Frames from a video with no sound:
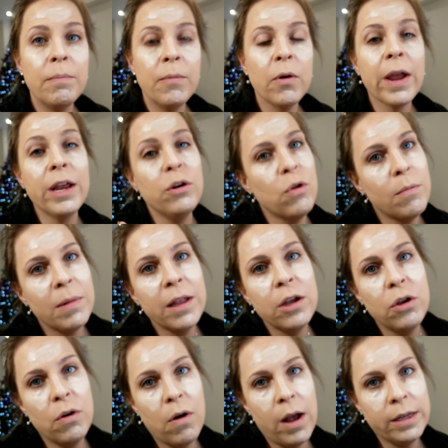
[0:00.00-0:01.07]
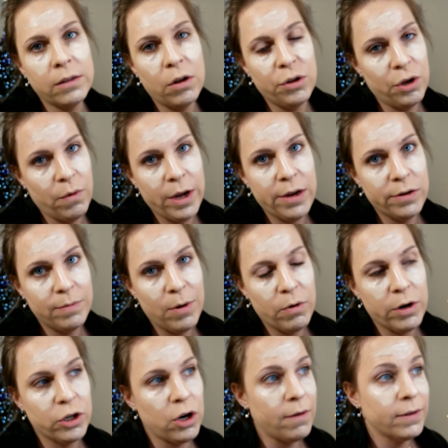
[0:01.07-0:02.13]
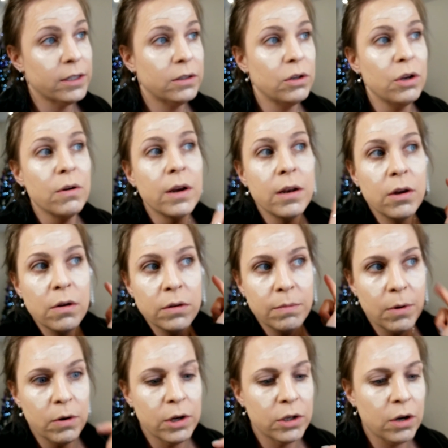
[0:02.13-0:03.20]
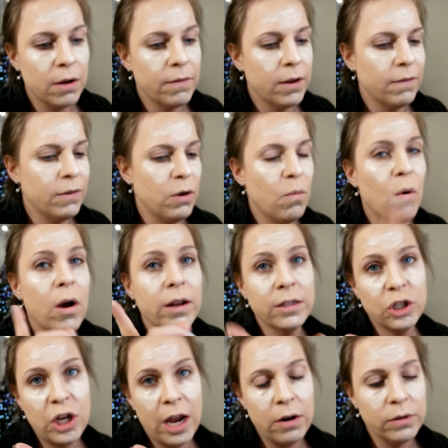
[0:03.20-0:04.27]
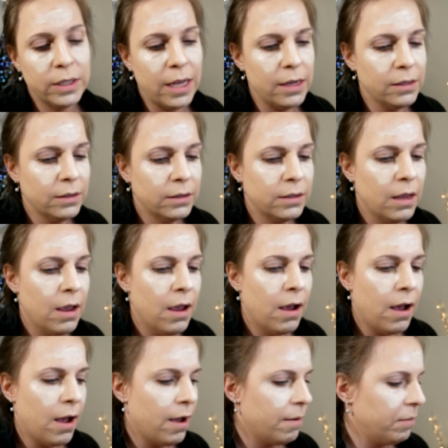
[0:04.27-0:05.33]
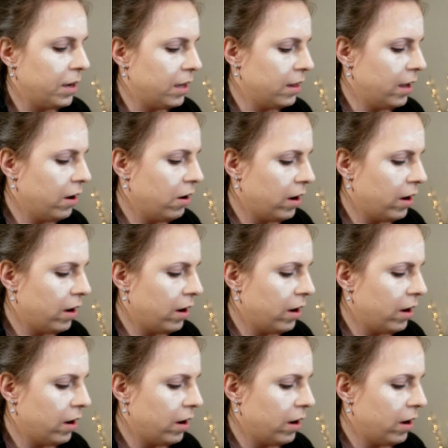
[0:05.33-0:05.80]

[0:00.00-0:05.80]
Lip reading: okay, normally you guys all know I use Mocha Java, so you can use Mocha Java if you want Shadow Sense in there.